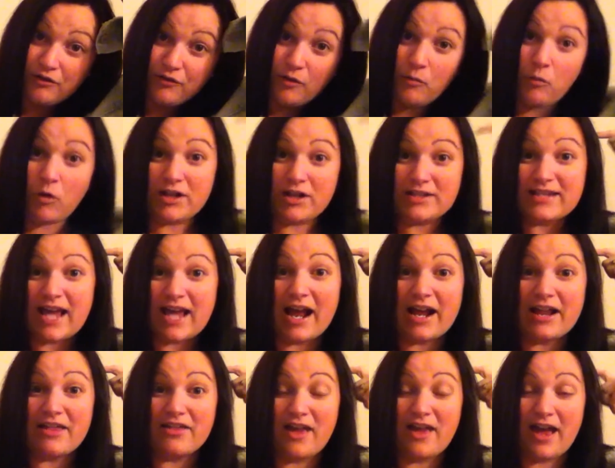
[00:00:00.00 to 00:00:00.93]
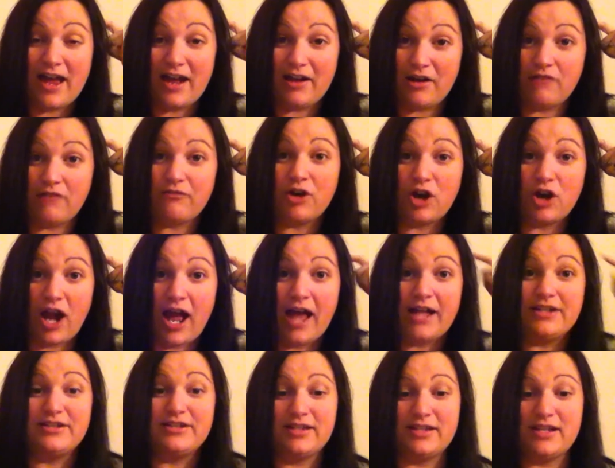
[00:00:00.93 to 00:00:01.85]
from one side of the head of her
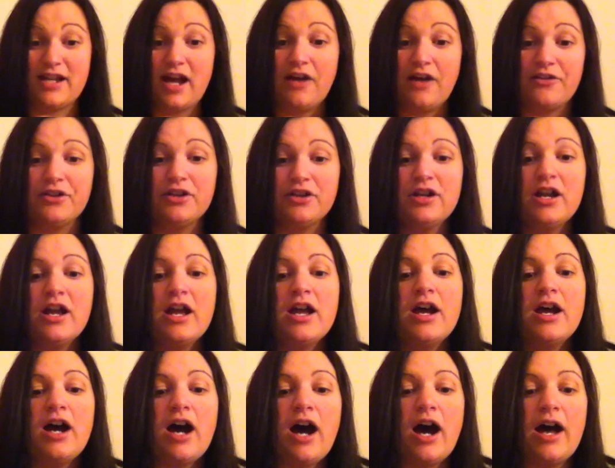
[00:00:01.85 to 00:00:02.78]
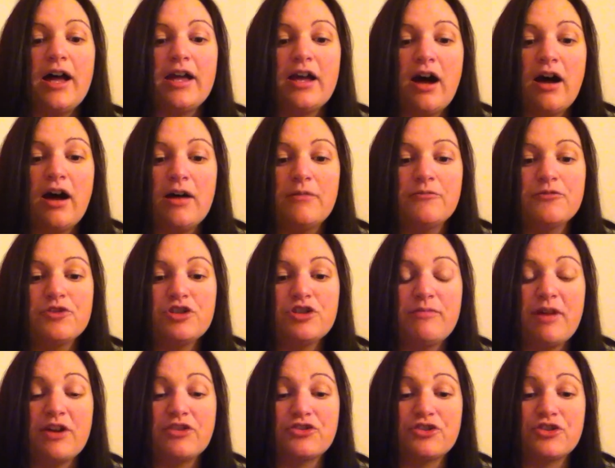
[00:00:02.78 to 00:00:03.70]
head to the other.
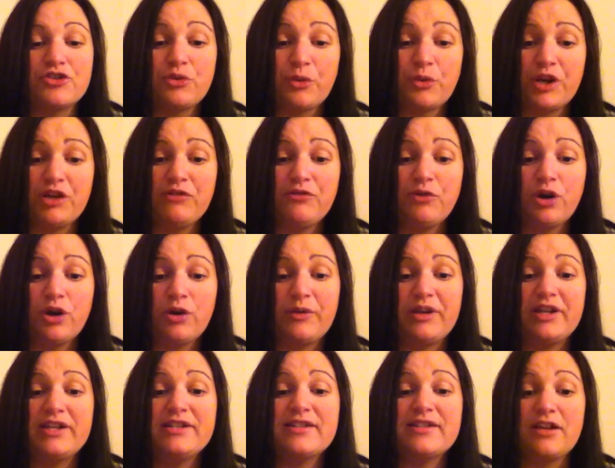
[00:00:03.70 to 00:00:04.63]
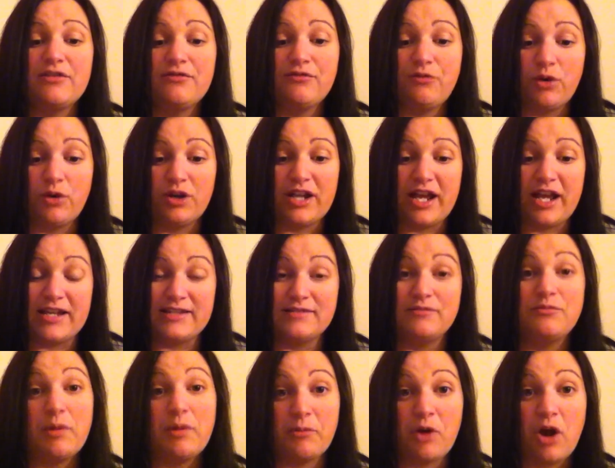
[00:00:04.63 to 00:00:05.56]
She measured 24 weeks and 4 days.
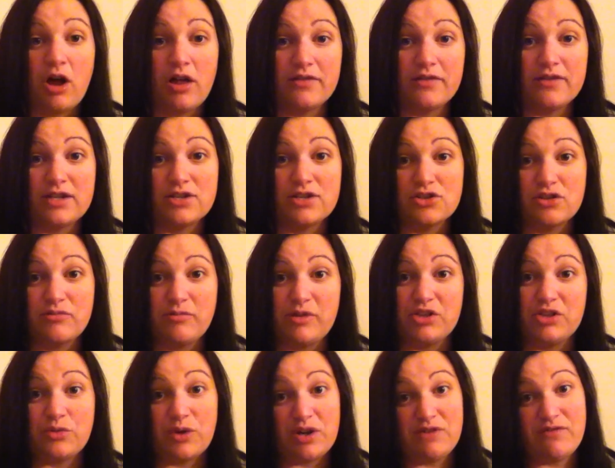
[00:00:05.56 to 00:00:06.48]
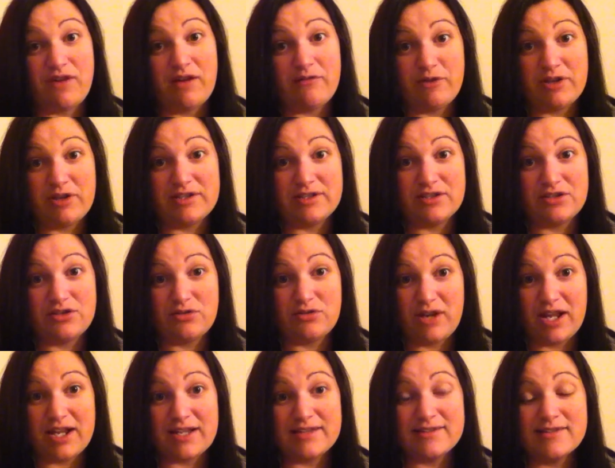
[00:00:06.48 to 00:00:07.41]
Remember, all of these should be 25 weeks and
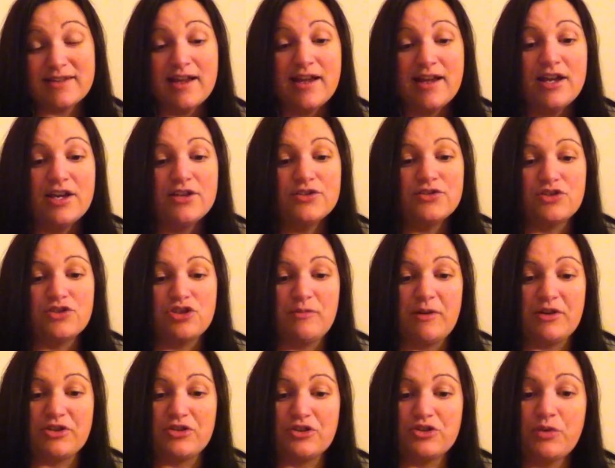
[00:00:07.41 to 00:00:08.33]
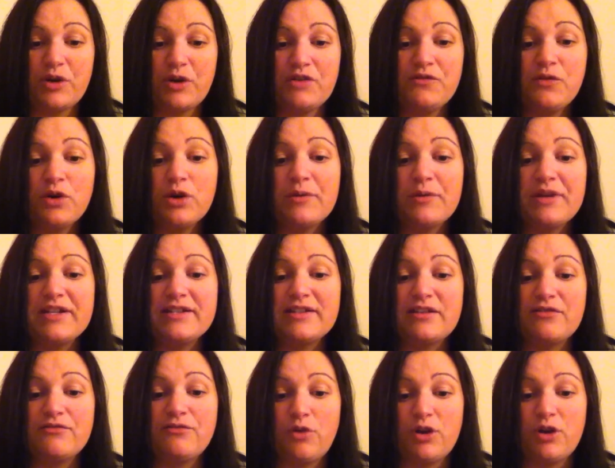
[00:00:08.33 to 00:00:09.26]
2 days. So she measured 24 weeks
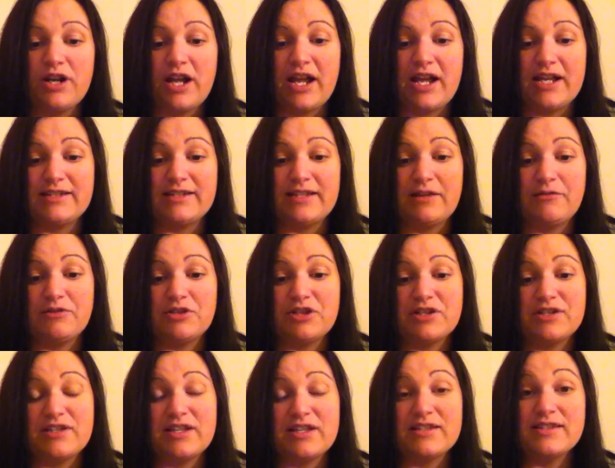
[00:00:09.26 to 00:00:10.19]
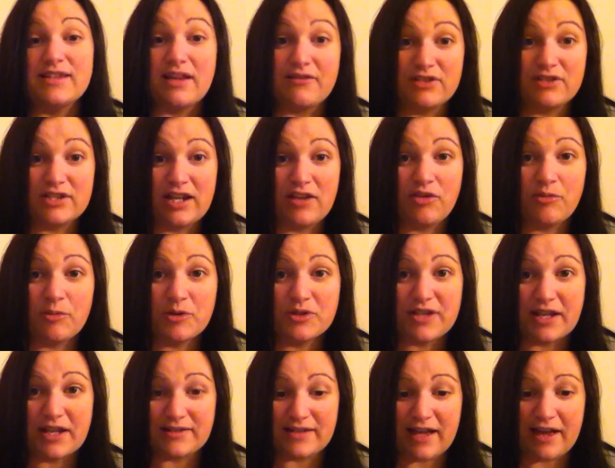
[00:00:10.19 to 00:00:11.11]
and 4 days, which is the 17th
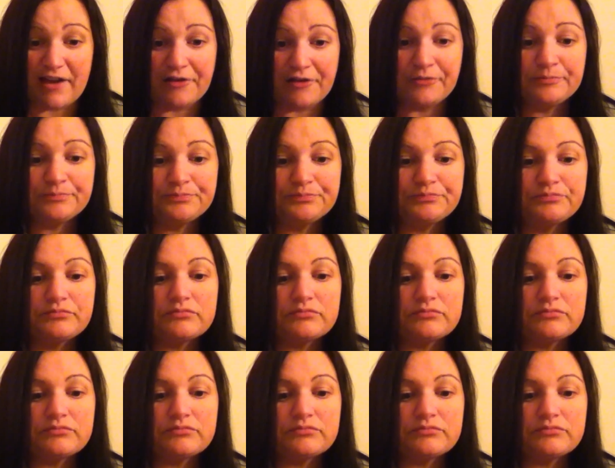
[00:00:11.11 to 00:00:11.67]
percentile.